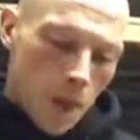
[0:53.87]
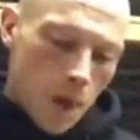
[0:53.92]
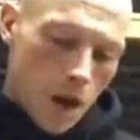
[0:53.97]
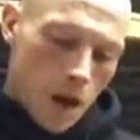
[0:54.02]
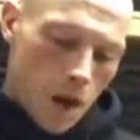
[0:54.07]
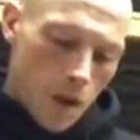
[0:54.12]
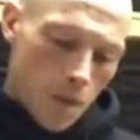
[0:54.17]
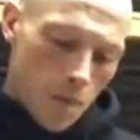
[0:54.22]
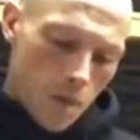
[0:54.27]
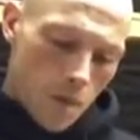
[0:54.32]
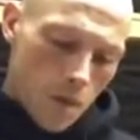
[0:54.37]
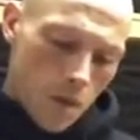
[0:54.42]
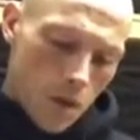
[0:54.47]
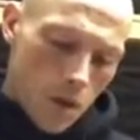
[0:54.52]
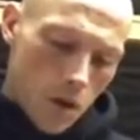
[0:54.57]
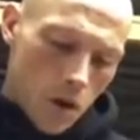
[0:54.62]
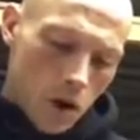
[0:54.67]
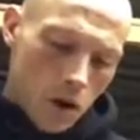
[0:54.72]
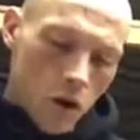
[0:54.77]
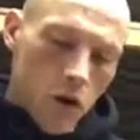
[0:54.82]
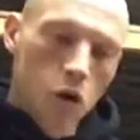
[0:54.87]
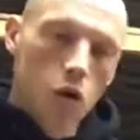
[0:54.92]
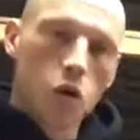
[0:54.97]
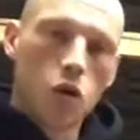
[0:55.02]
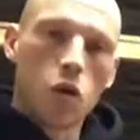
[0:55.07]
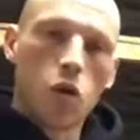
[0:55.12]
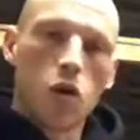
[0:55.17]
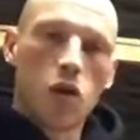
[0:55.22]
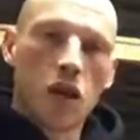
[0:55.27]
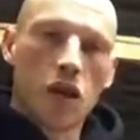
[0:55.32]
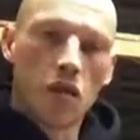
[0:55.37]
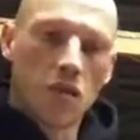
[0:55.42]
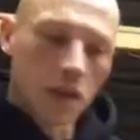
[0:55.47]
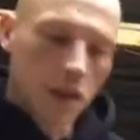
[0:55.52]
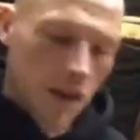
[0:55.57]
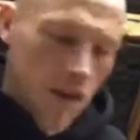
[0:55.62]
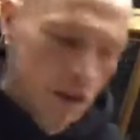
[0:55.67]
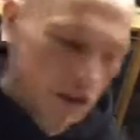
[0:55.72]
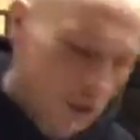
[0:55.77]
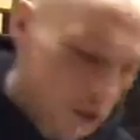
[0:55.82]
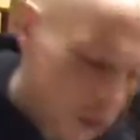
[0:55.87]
I do D rigs